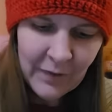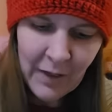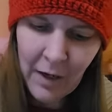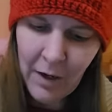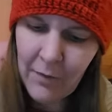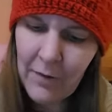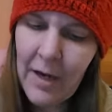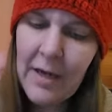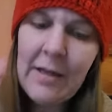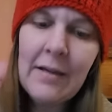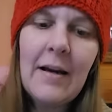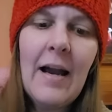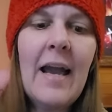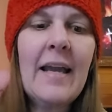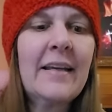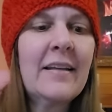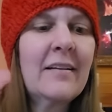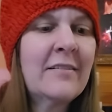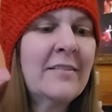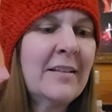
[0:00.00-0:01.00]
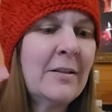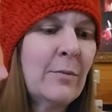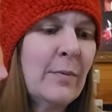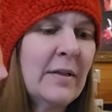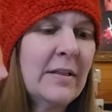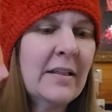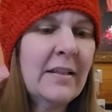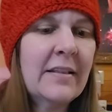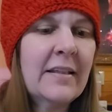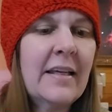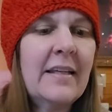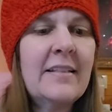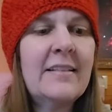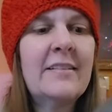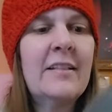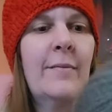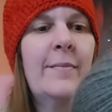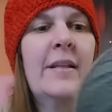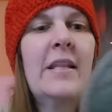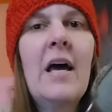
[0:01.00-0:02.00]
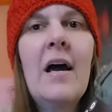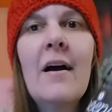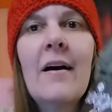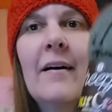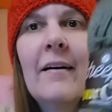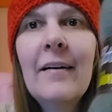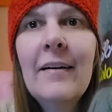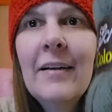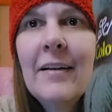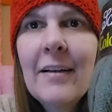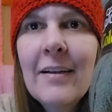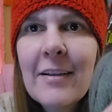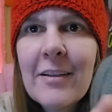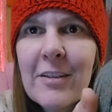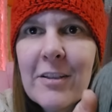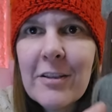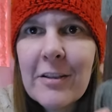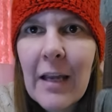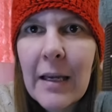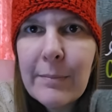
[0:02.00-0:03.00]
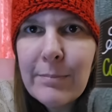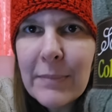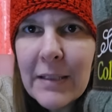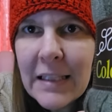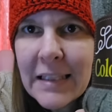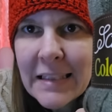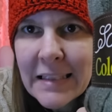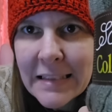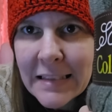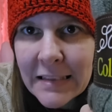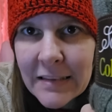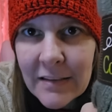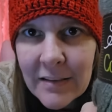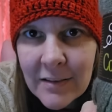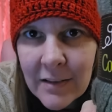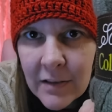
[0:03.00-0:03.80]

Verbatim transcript: All right, I can see we did get some of the shakies.